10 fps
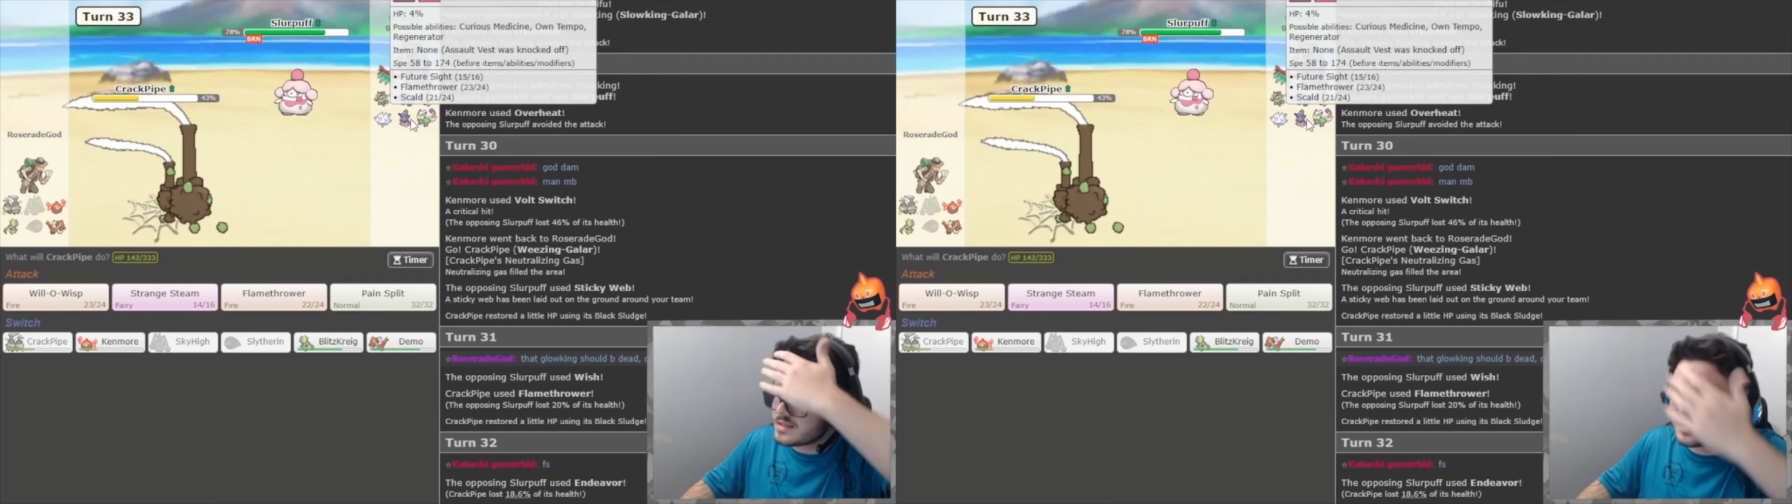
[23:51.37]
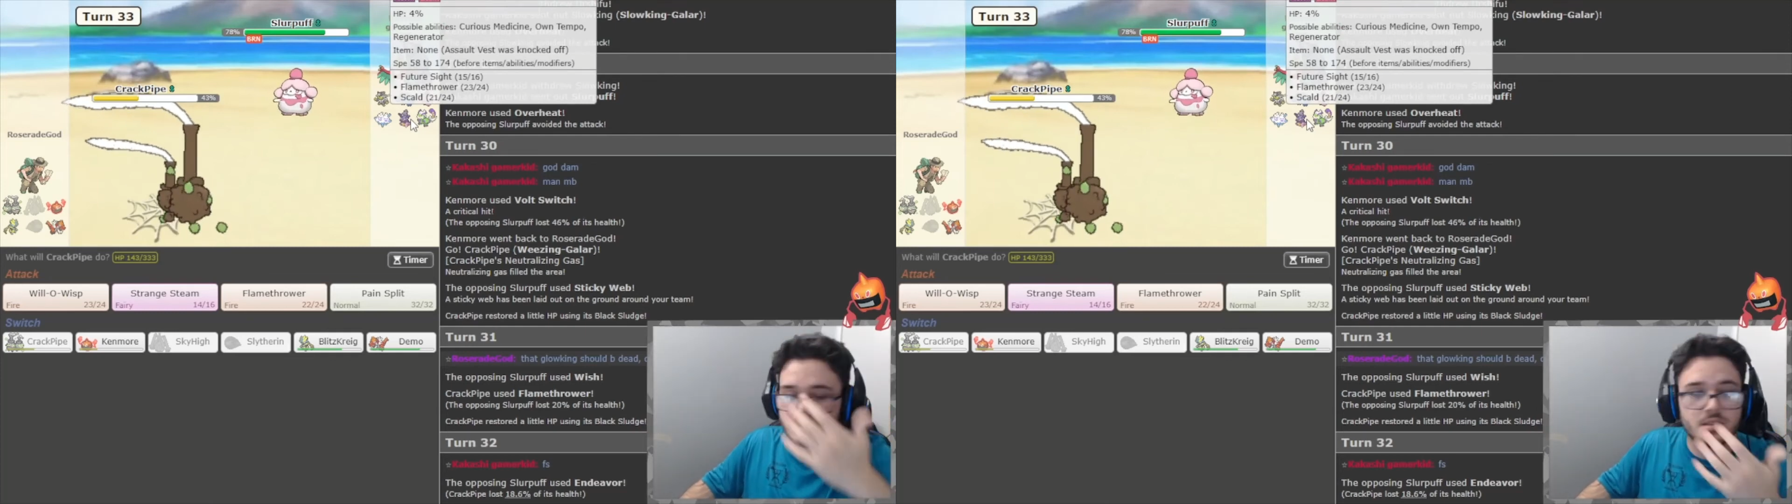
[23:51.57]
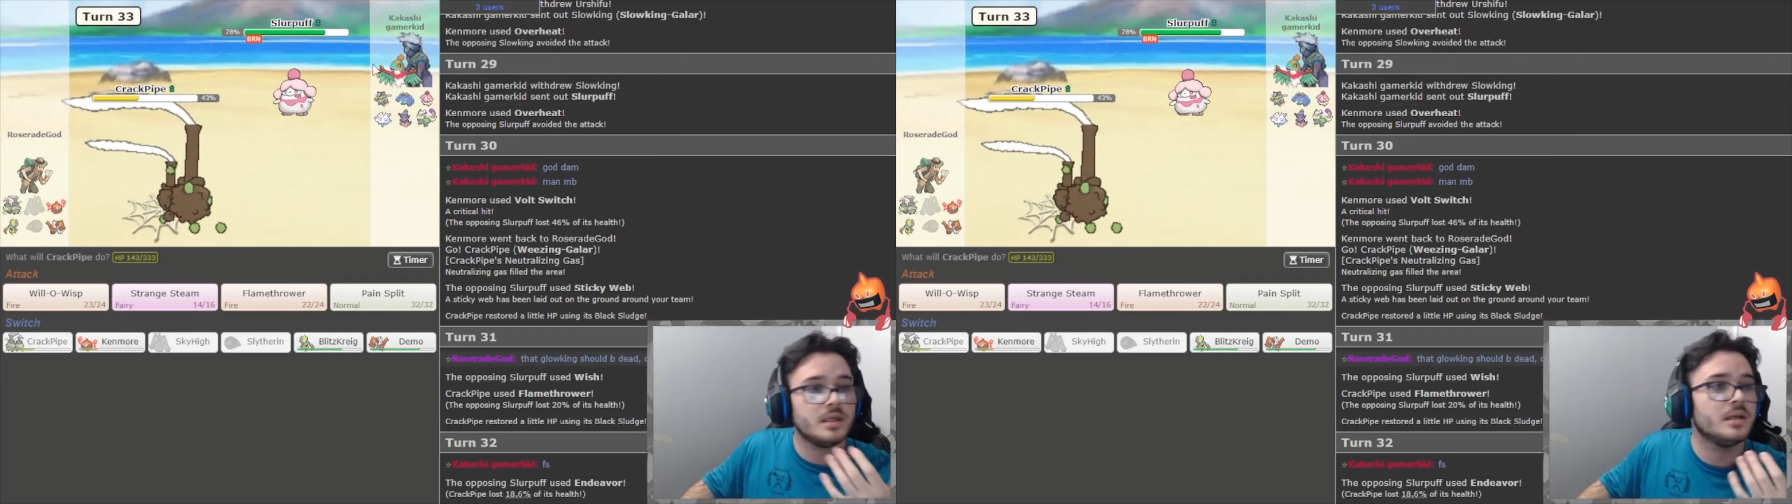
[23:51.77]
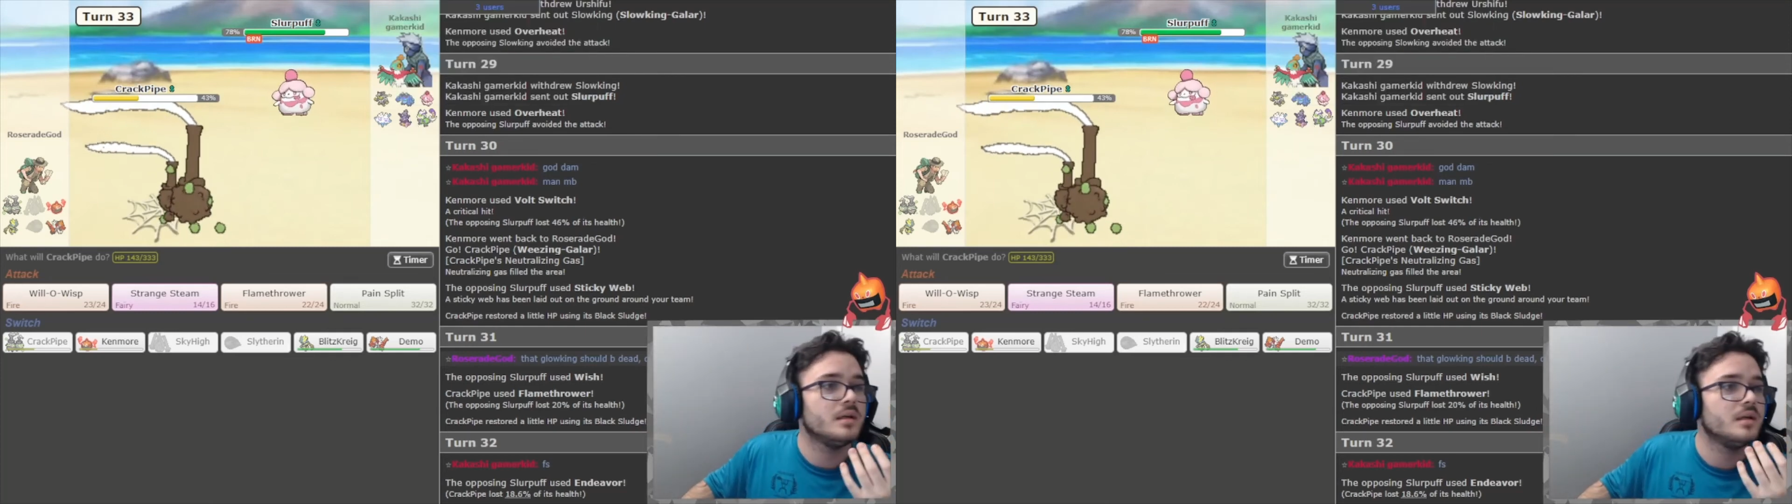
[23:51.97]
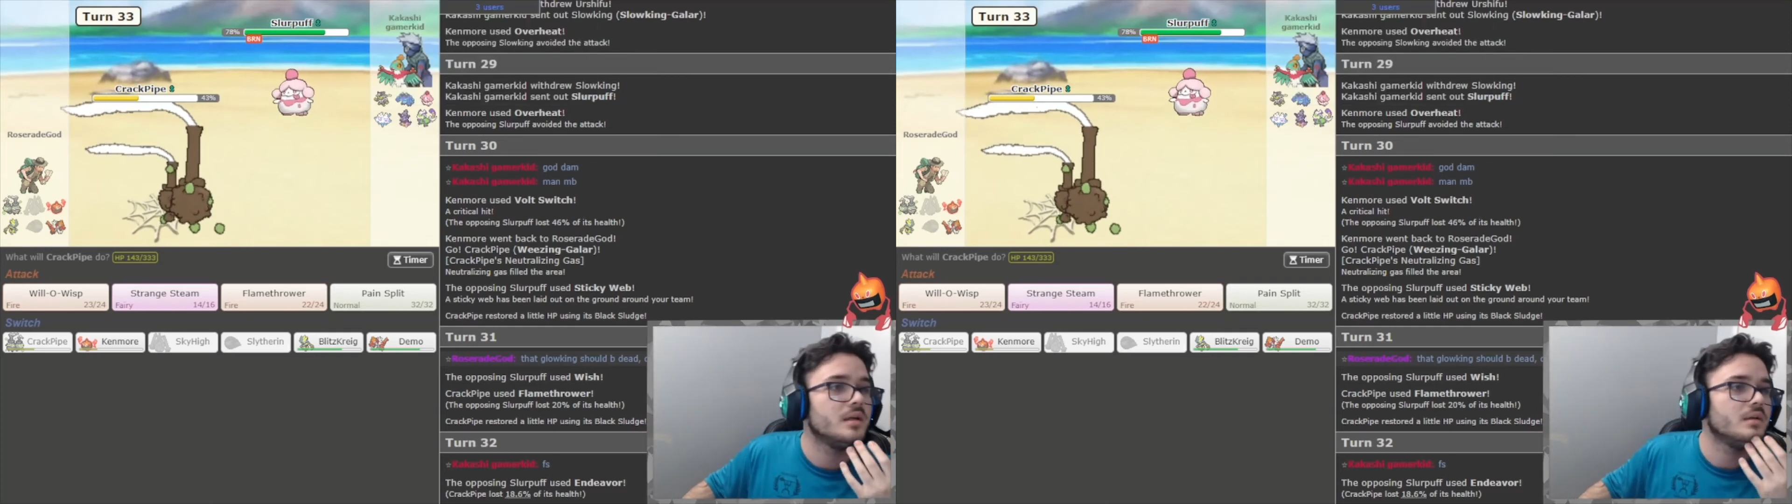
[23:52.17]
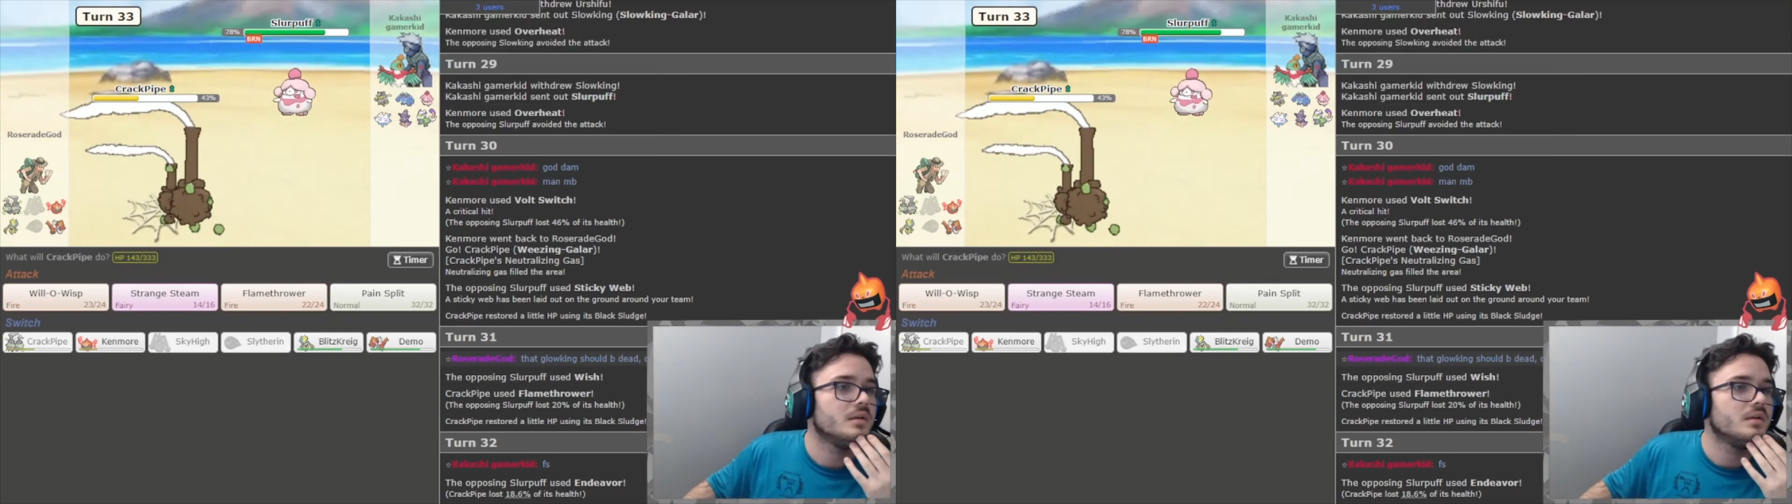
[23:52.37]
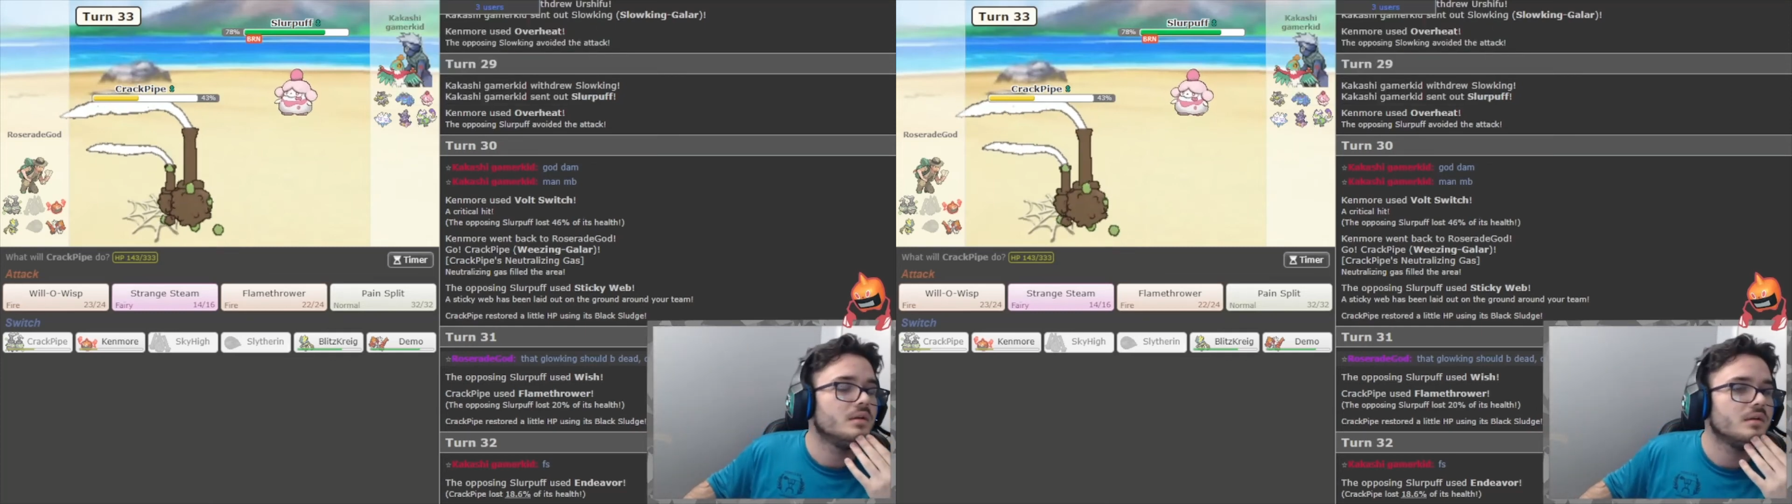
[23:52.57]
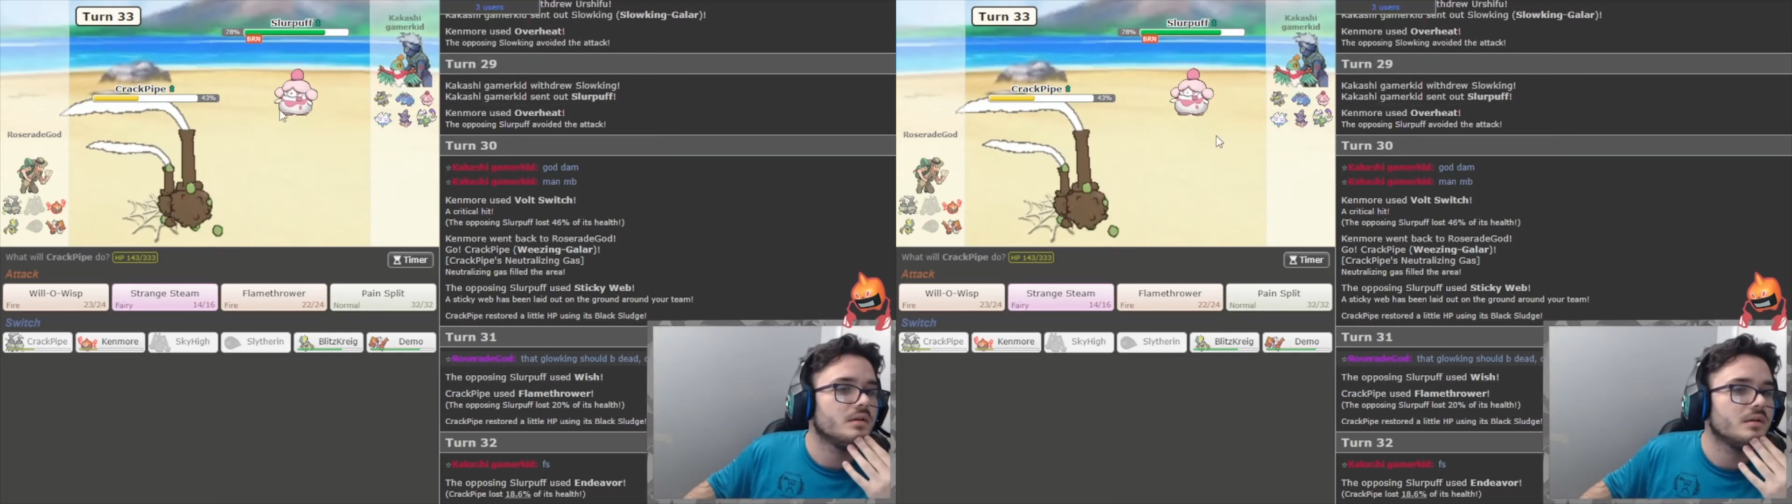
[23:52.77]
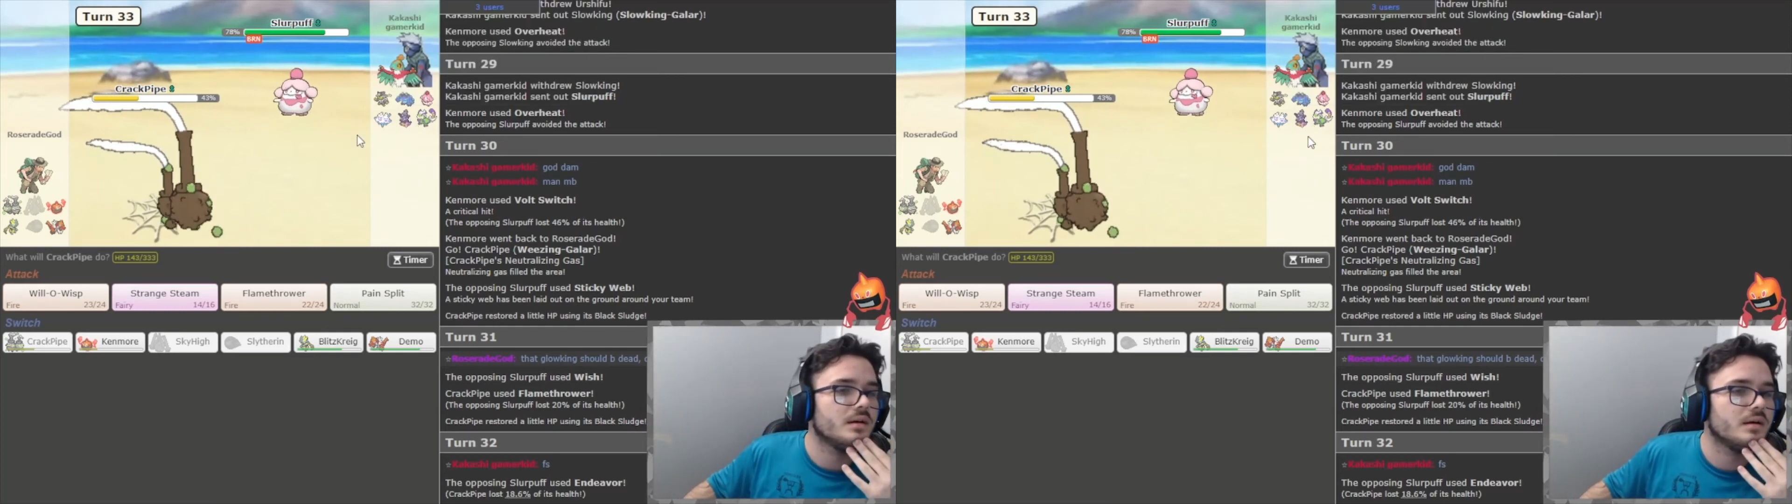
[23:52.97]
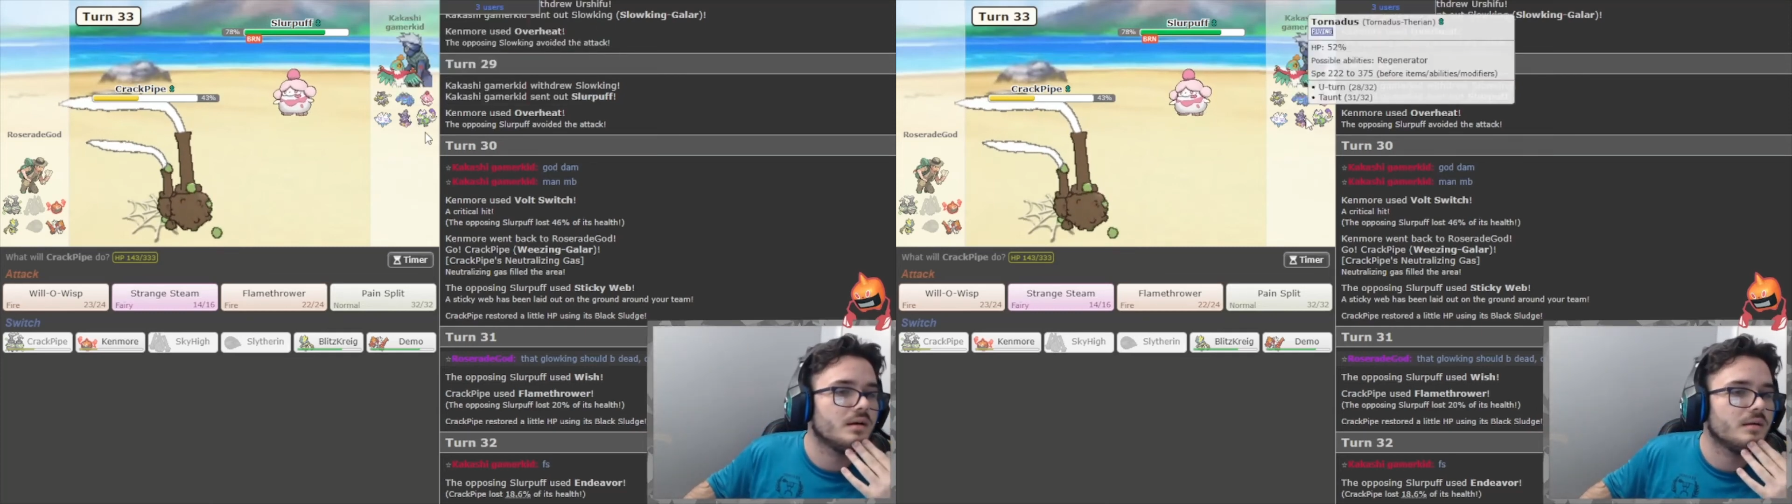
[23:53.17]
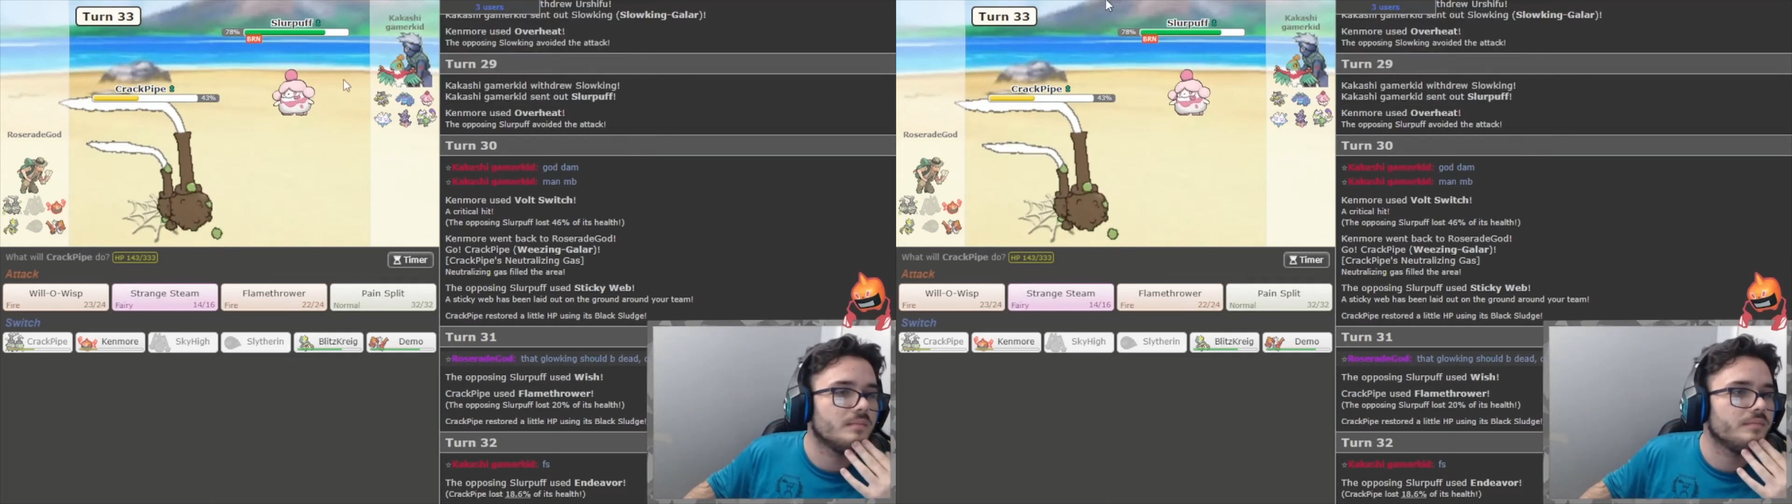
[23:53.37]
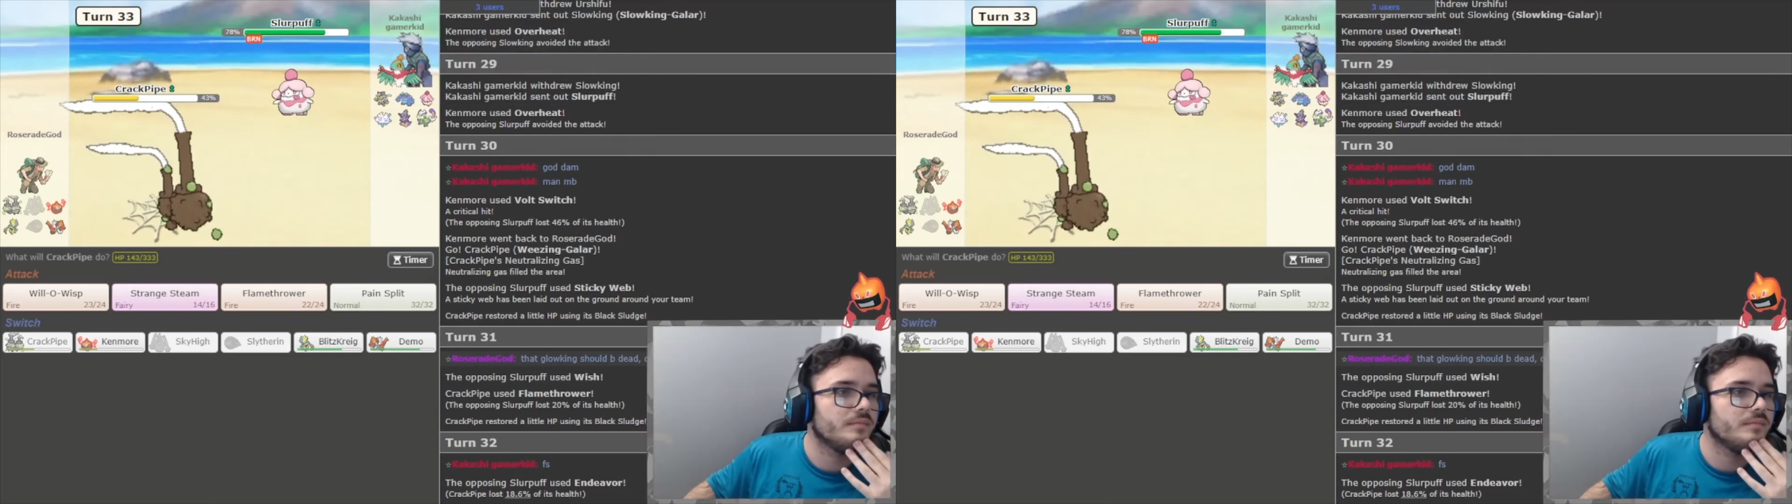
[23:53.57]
essentially. Um,